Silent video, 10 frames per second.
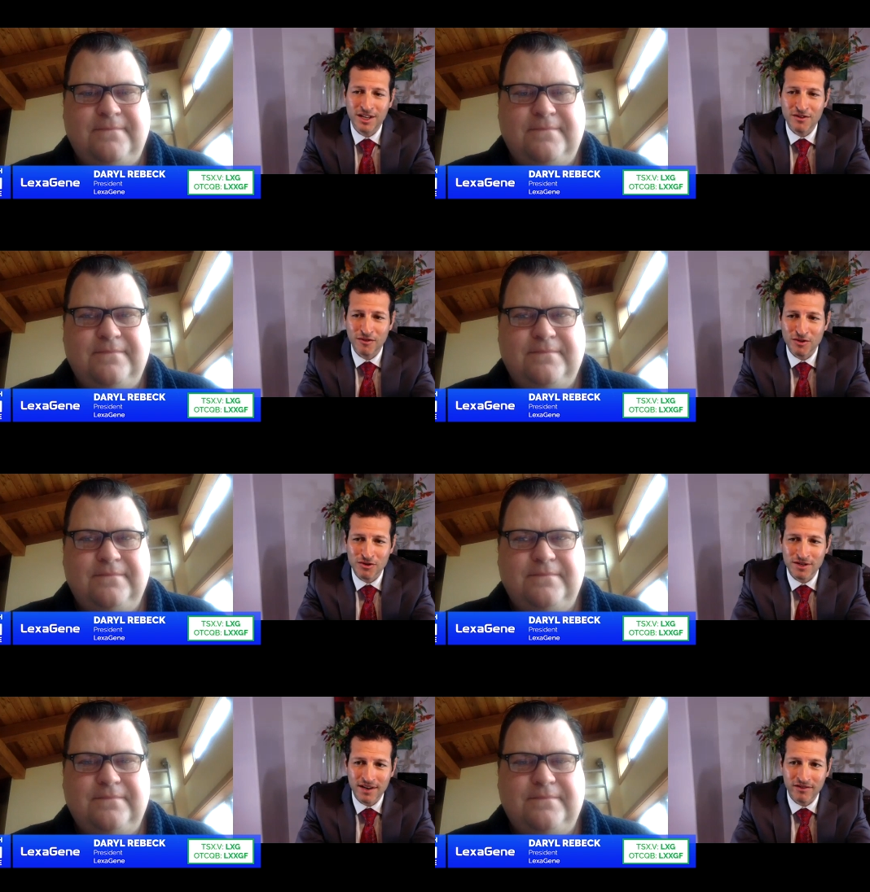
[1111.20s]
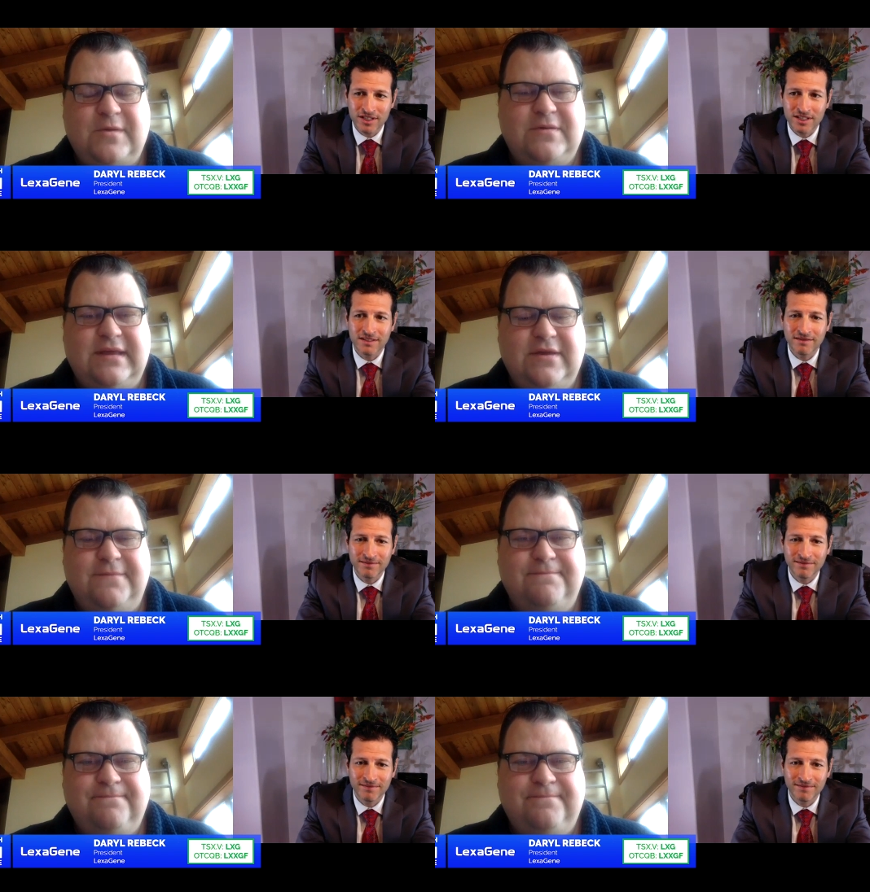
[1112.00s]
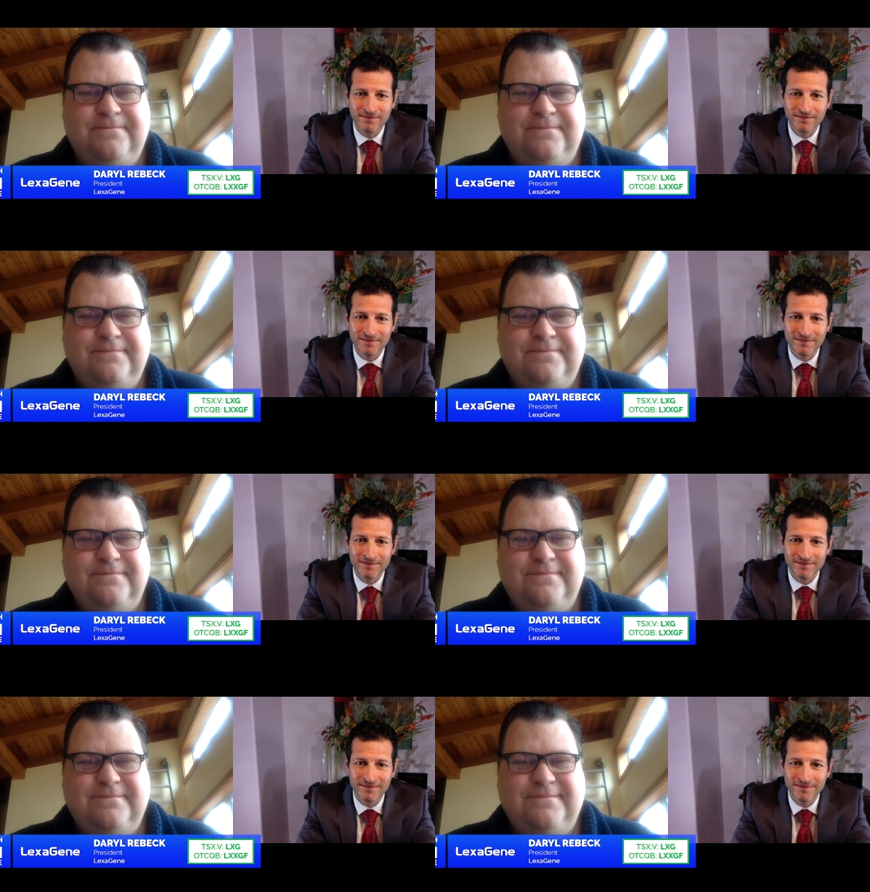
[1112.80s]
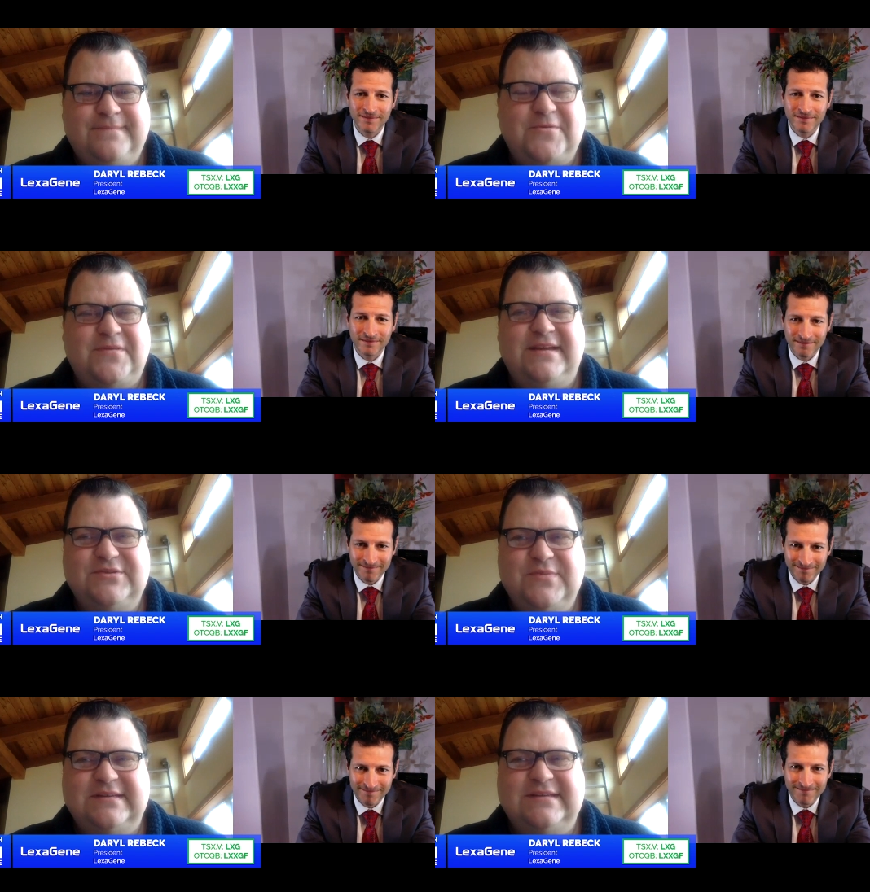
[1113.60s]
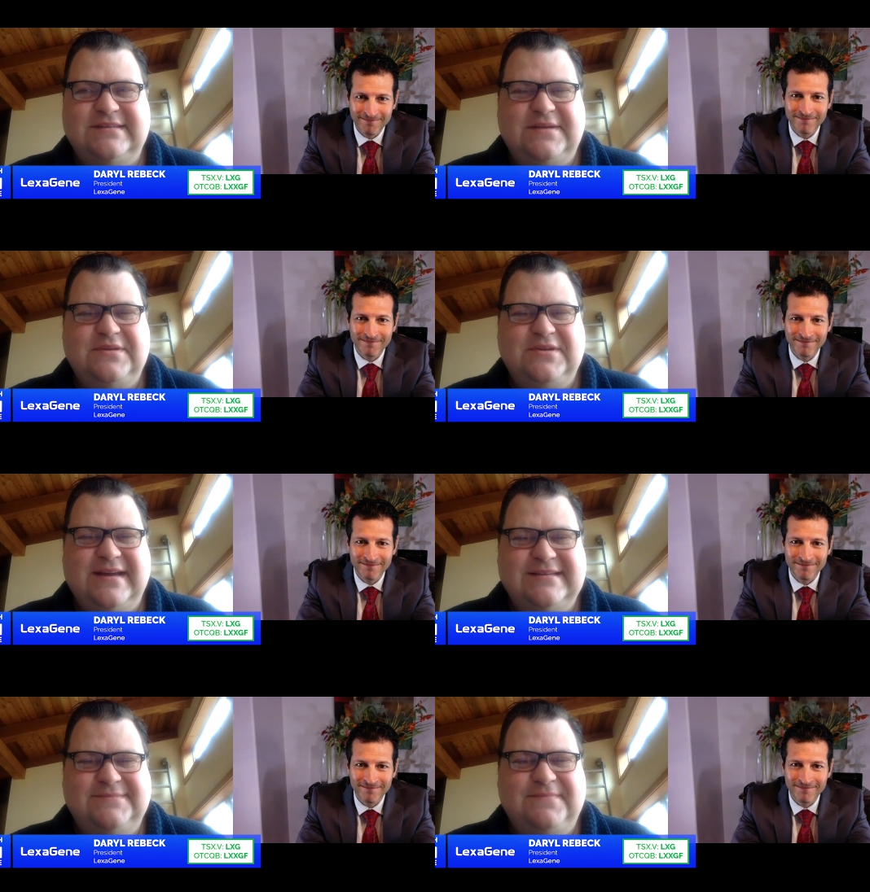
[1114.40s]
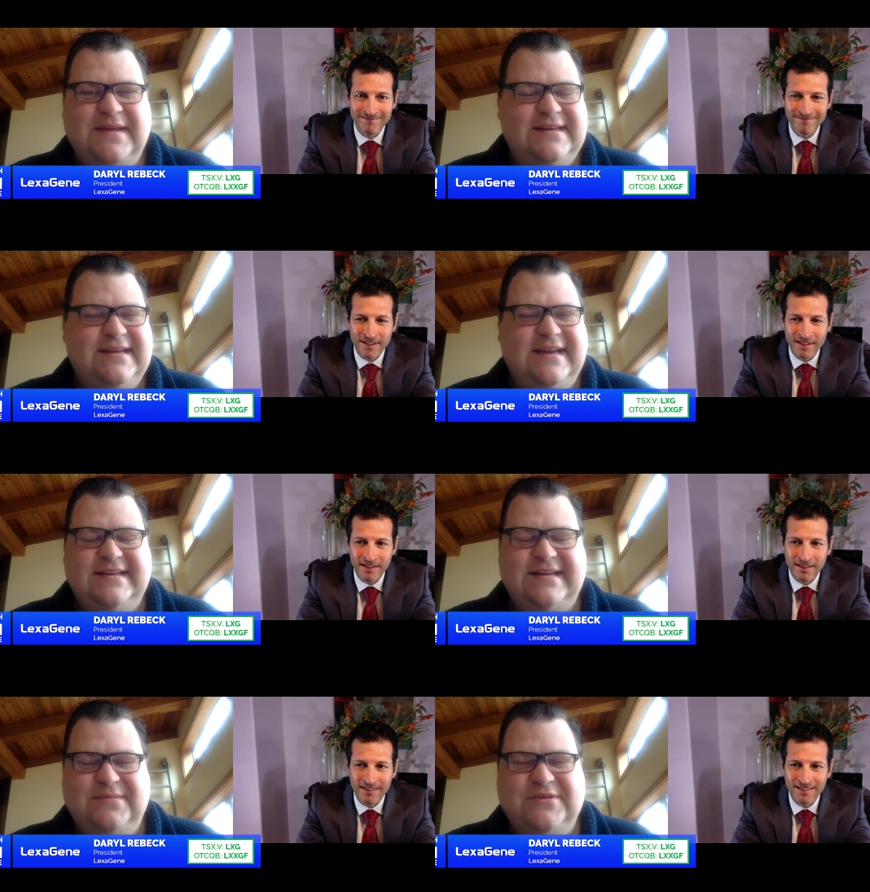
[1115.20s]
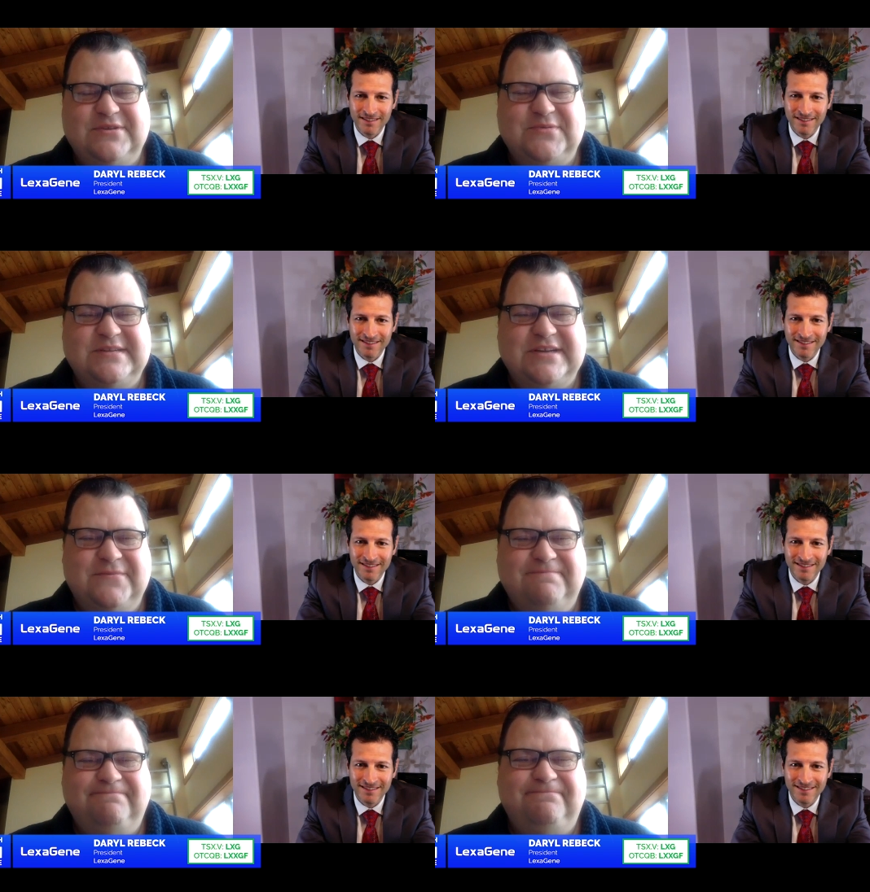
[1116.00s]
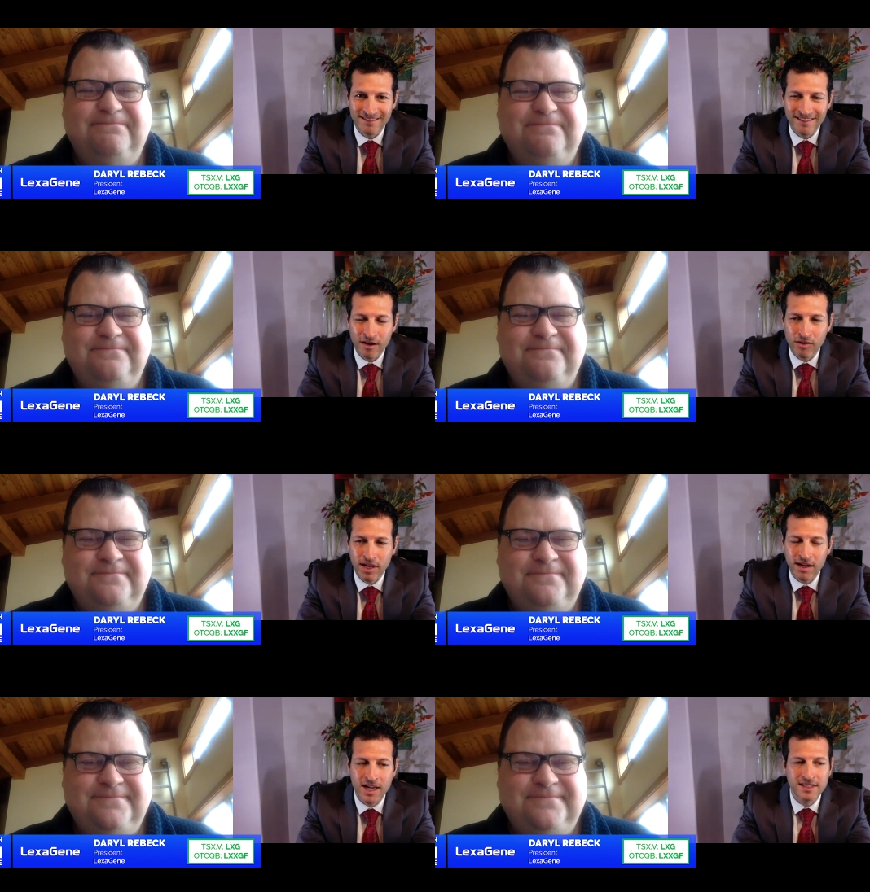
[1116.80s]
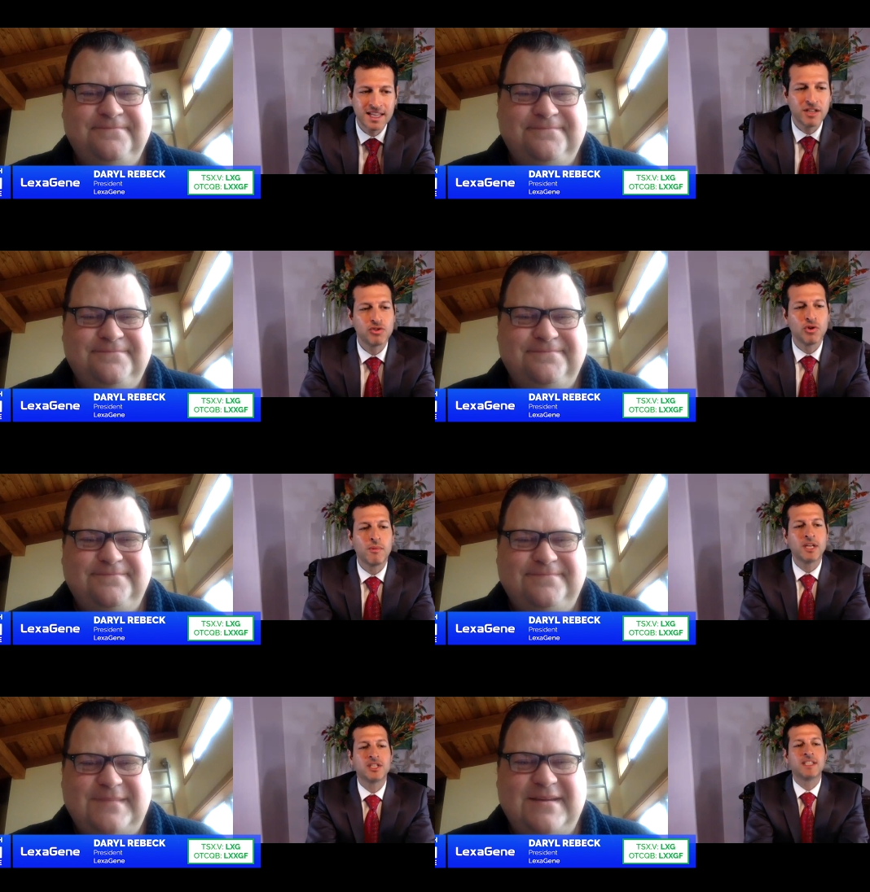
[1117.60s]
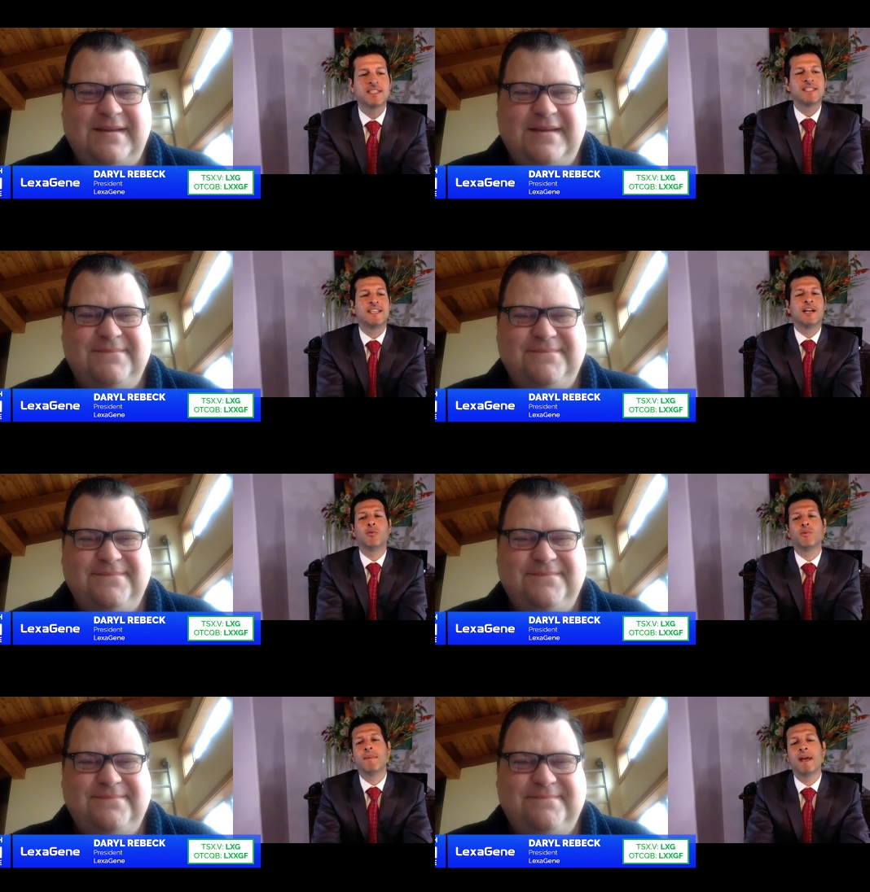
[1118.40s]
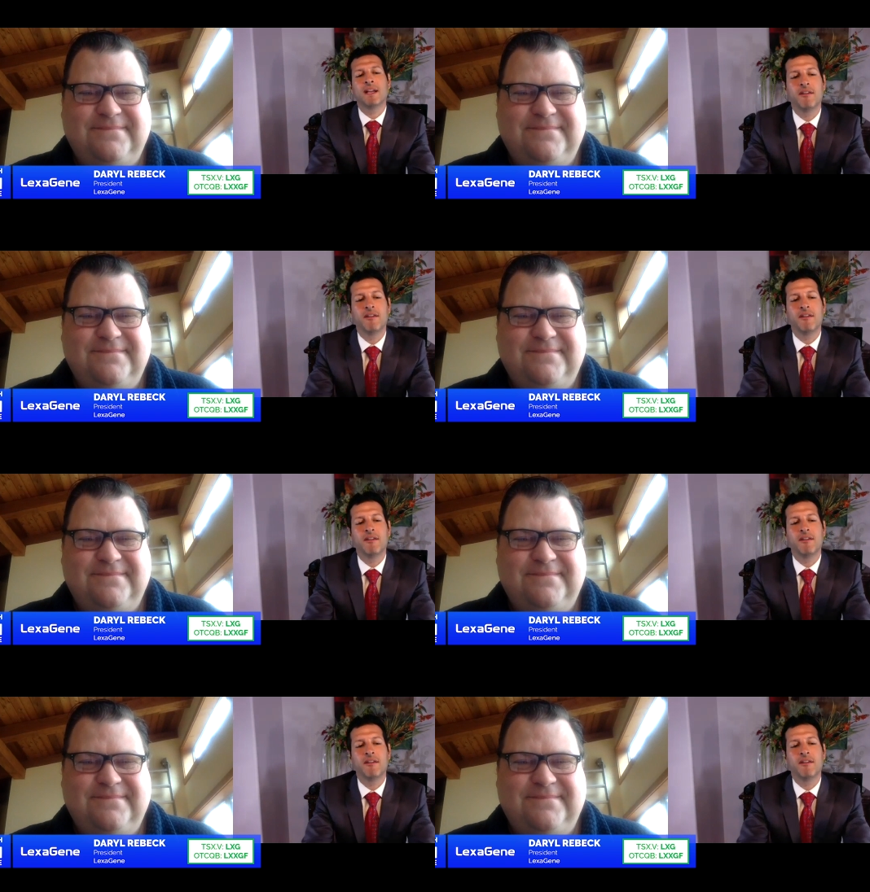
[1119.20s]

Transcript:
Speaker 1: in your future endeavors. Sure.
Speaker 2: Oh, thank you so much. And same to you guys. And anytime, just reach out.
Speaker 1: Okay, guys. Thank you so much. This is Daryl Rebeck